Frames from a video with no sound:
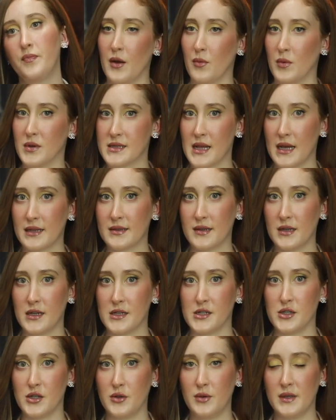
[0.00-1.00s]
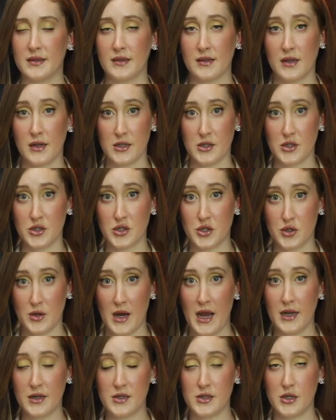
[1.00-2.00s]
And what that's going to do, it's going to
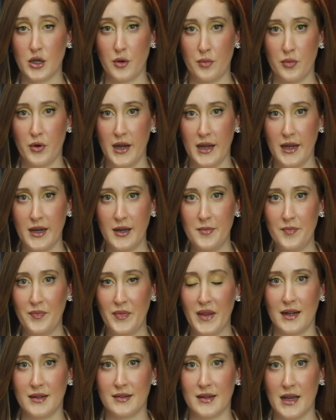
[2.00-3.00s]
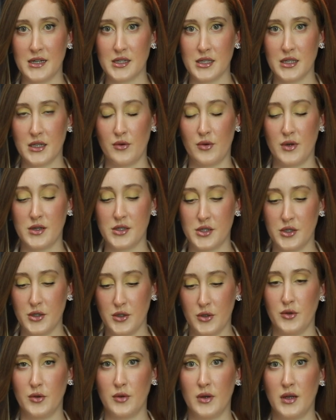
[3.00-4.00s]
distract your brain, and it's actually going
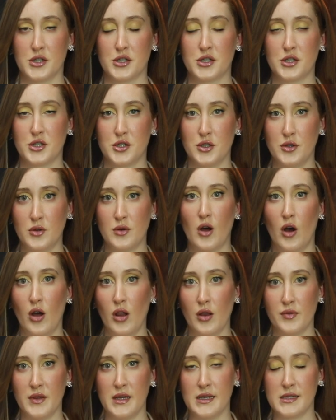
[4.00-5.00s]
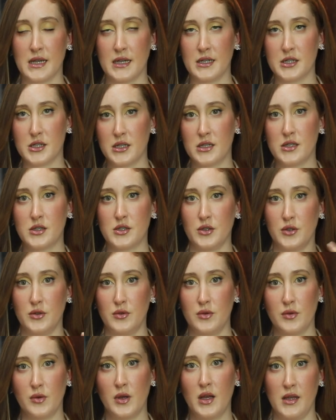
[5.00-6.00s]
to just shoot all of the attention
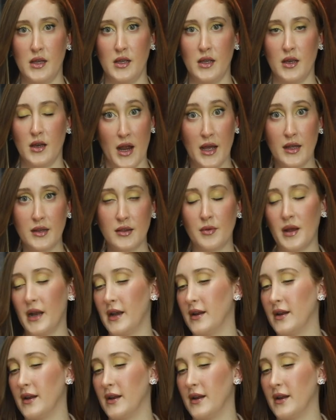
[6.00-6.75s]
to the breath,